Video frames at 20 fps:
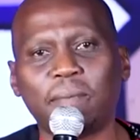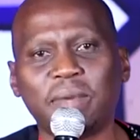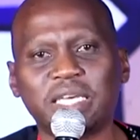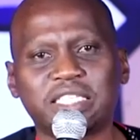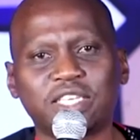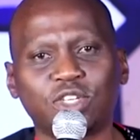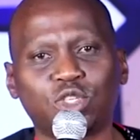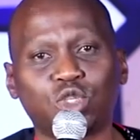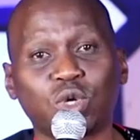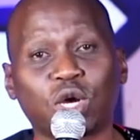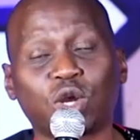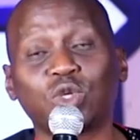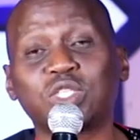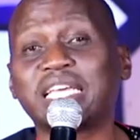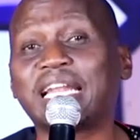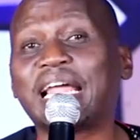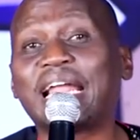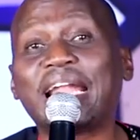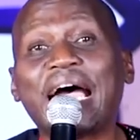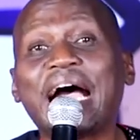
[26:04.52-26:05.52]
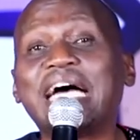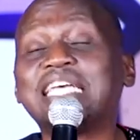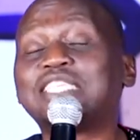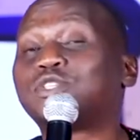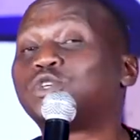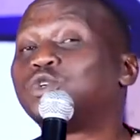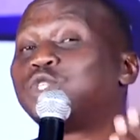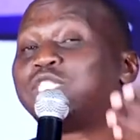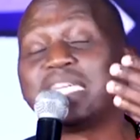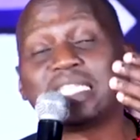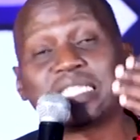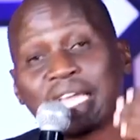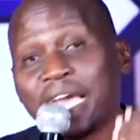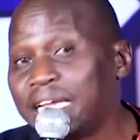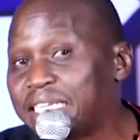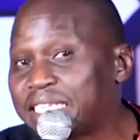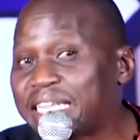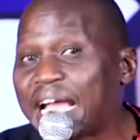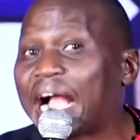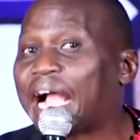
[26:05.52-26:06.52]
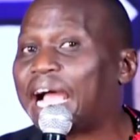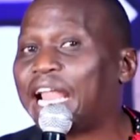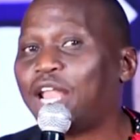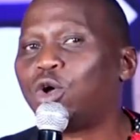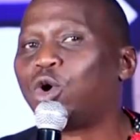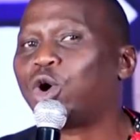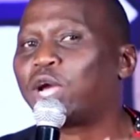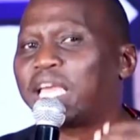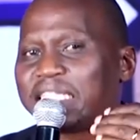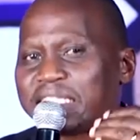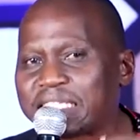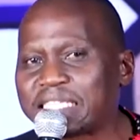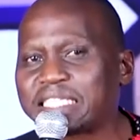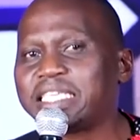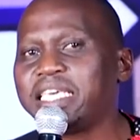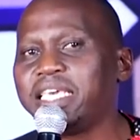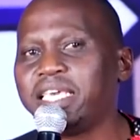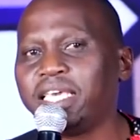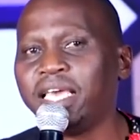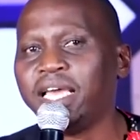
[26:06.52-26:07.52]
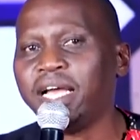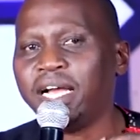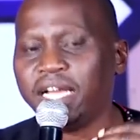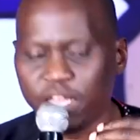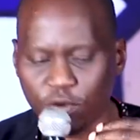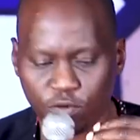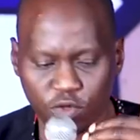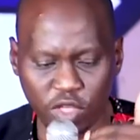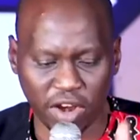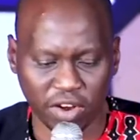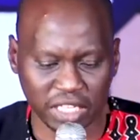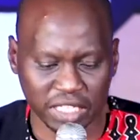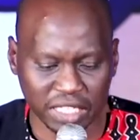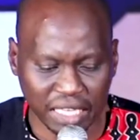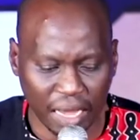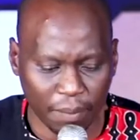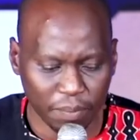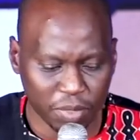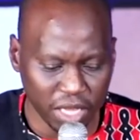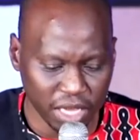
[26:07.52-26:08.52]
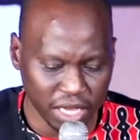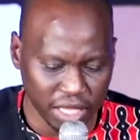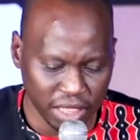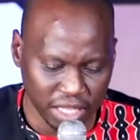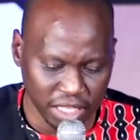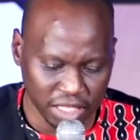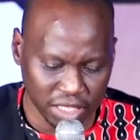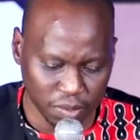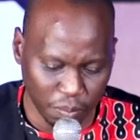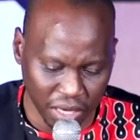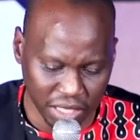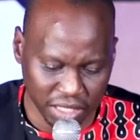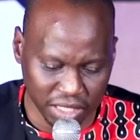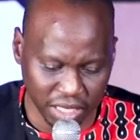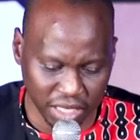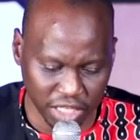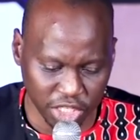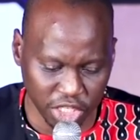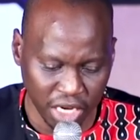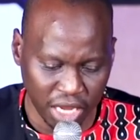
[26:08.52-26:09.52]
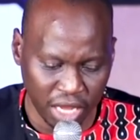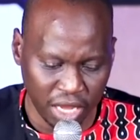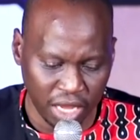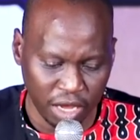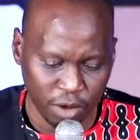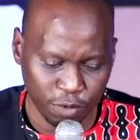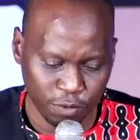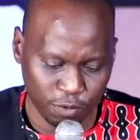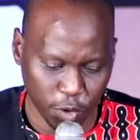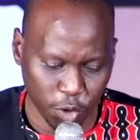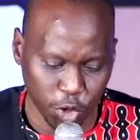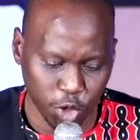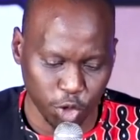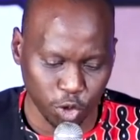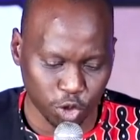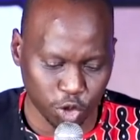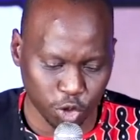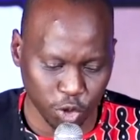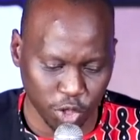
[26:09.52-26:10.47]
our message to a close. And I'd ask you, just tag along and see if there is something in this message for you